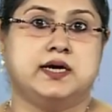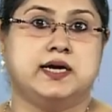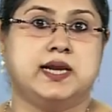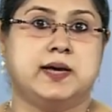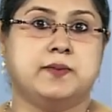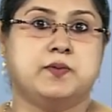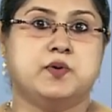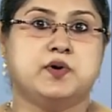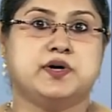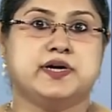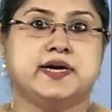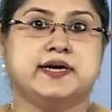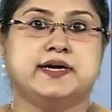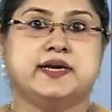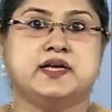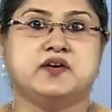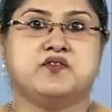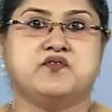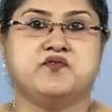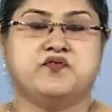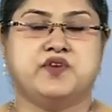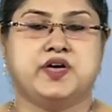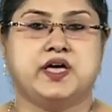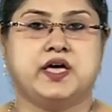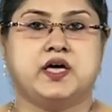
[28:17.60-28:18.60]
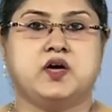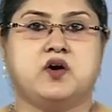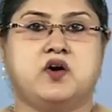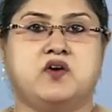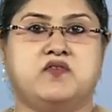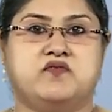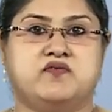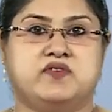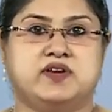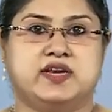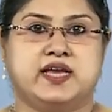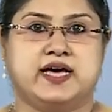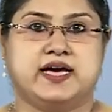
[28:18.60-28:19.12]
democratic way
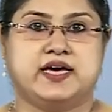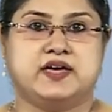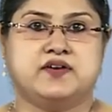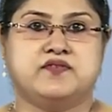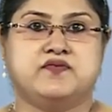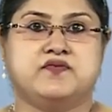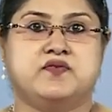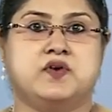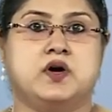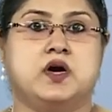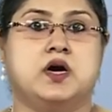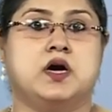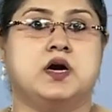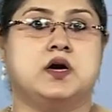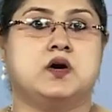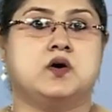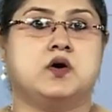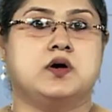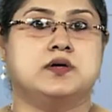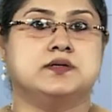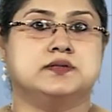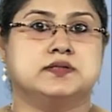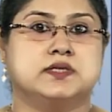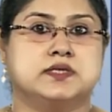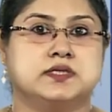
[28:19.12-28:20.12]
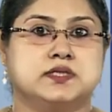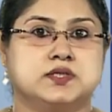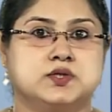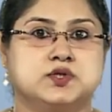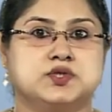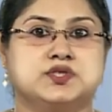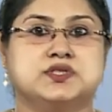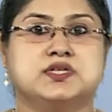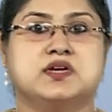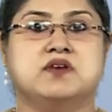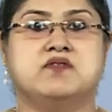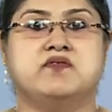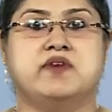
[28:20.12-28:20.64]
of life,
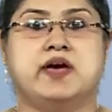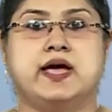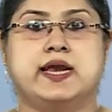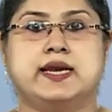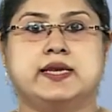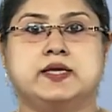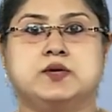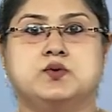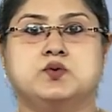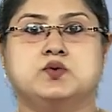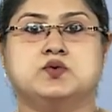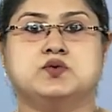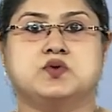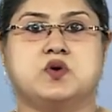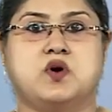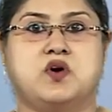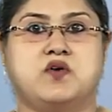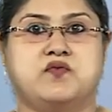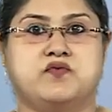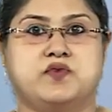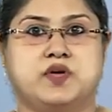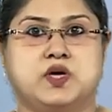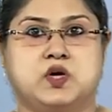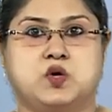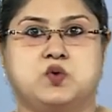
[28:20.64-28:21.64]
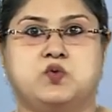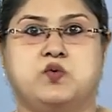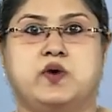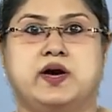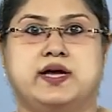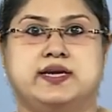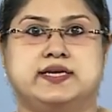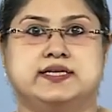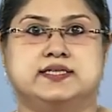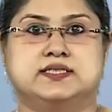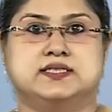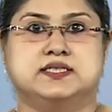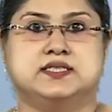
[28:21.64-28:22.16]
constitutional values of
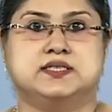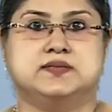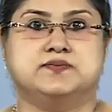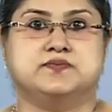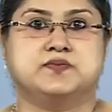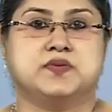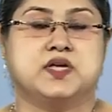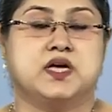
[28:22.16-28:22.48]
equality,